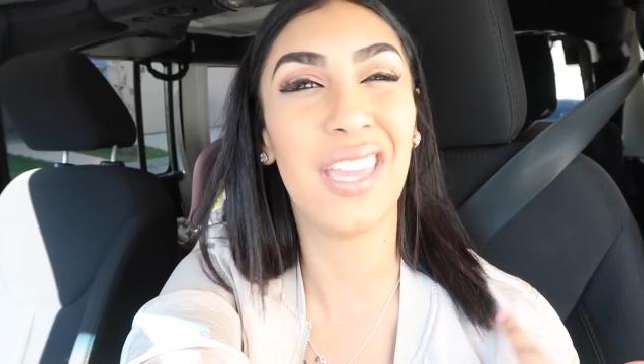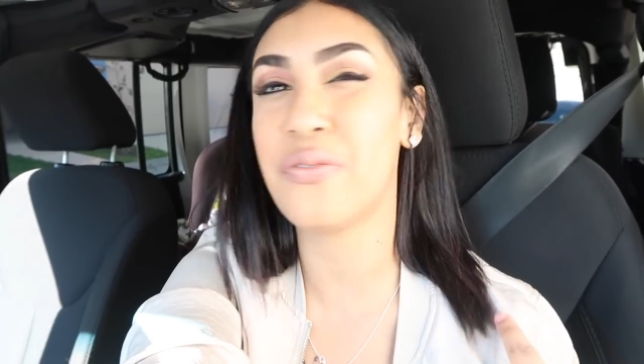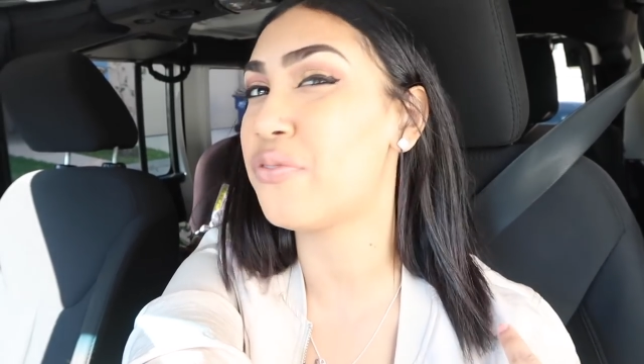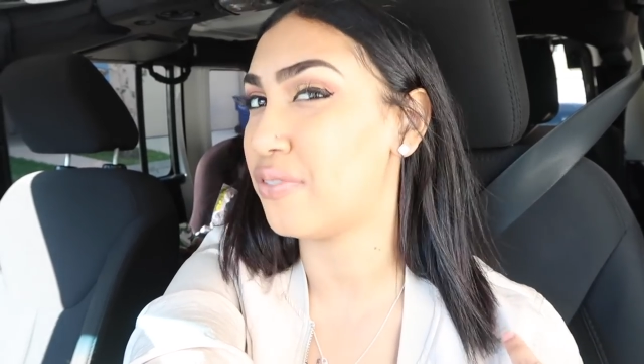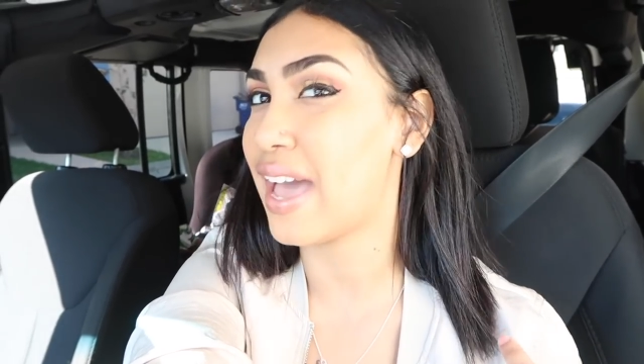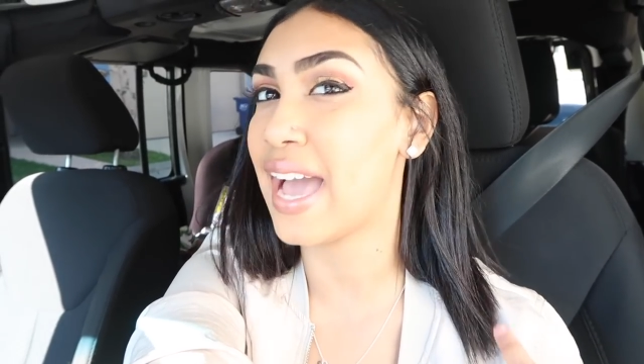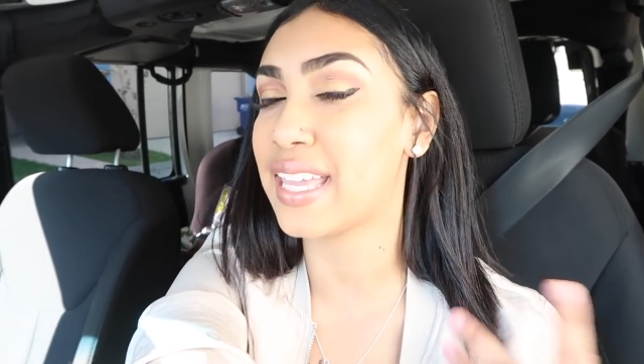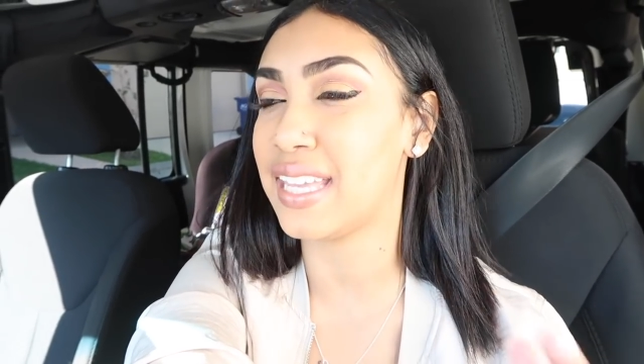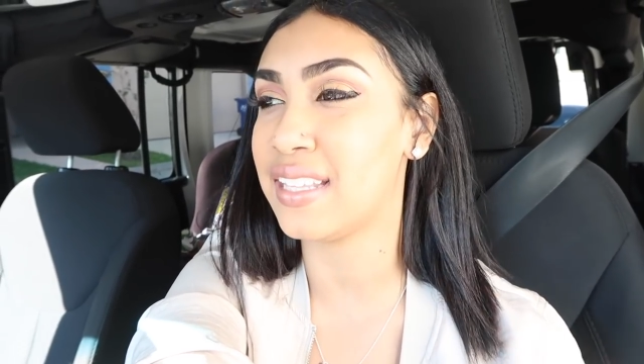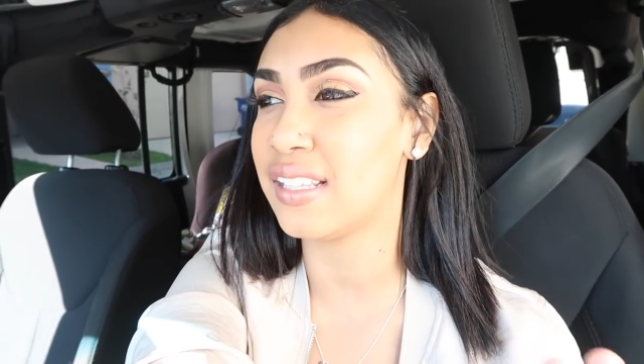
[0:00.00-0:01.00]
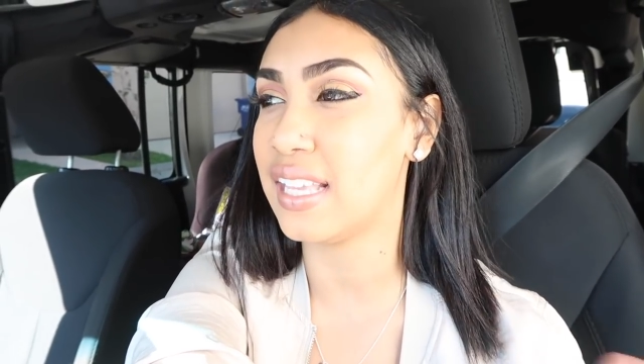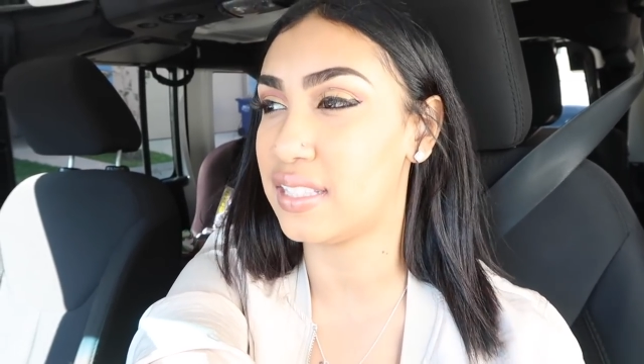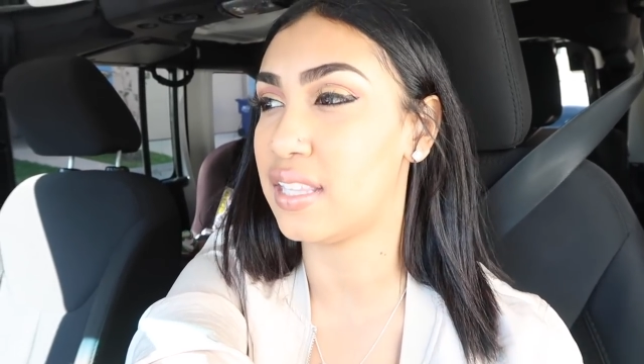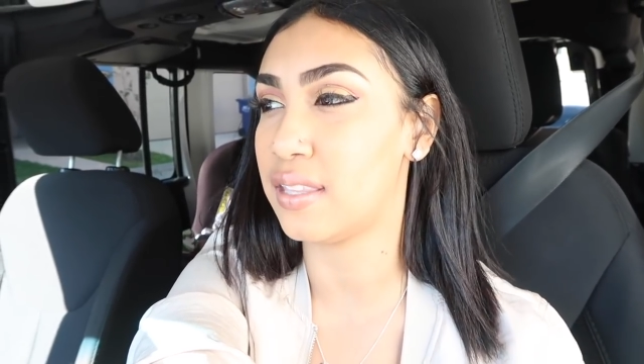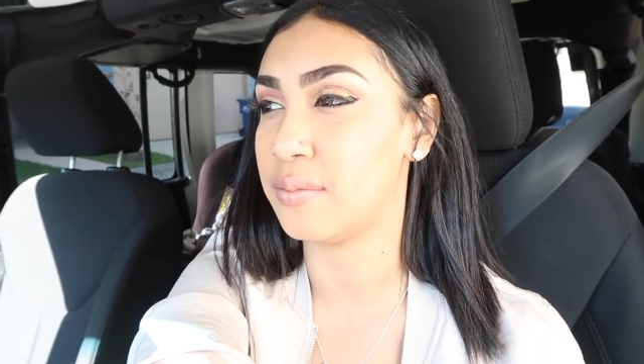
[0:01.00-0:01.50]
If I can
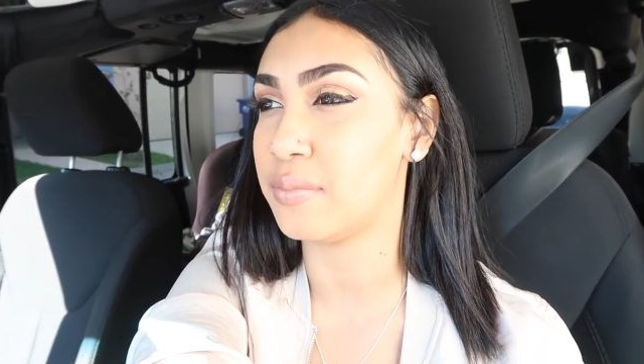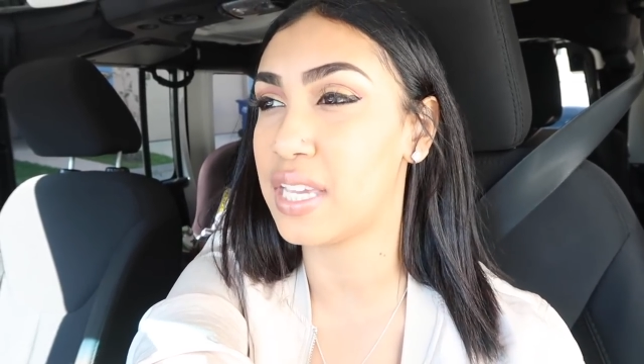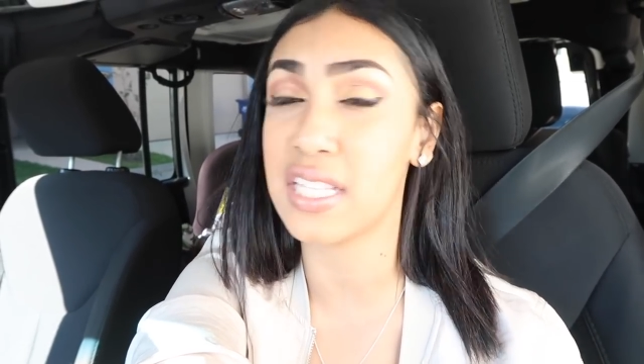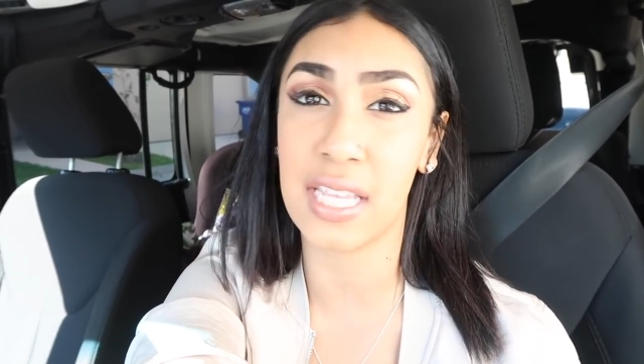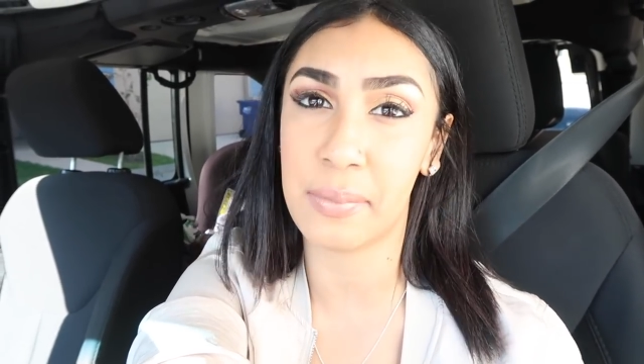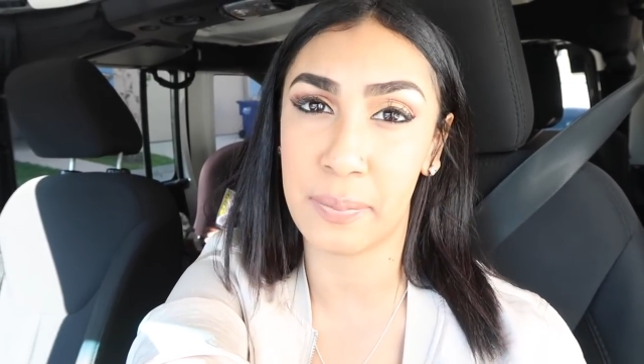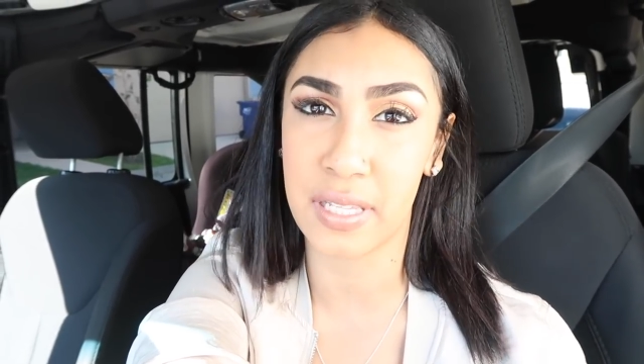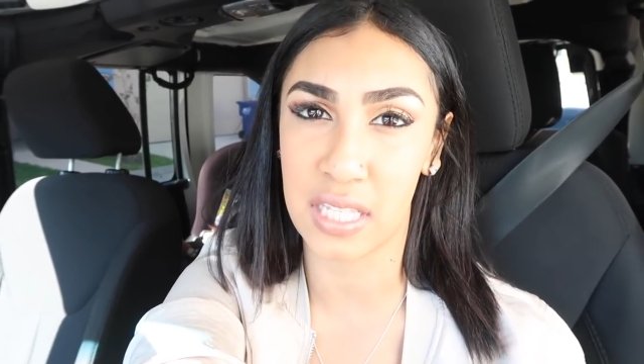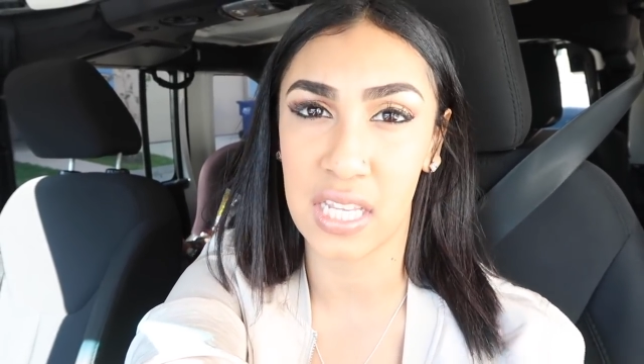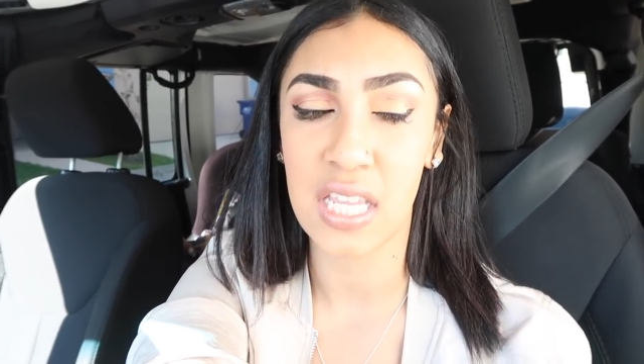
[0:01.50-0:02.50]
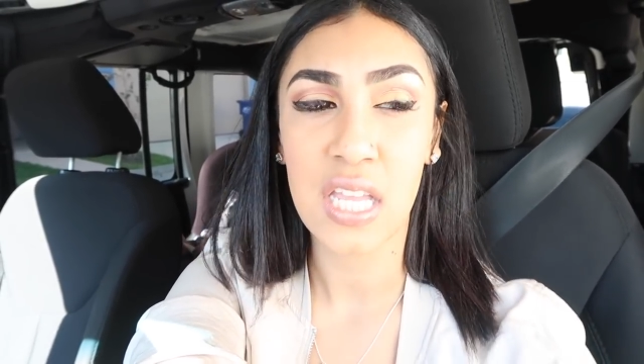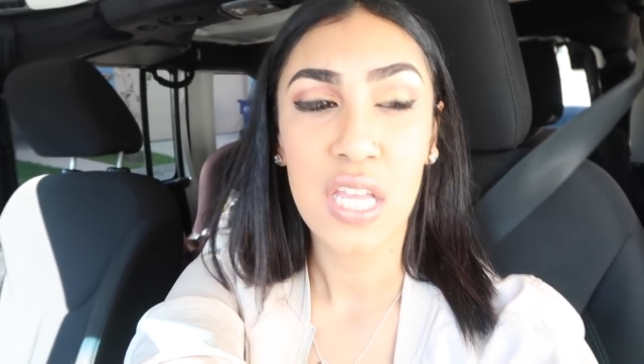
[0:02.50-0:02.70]
get to them because they be busy.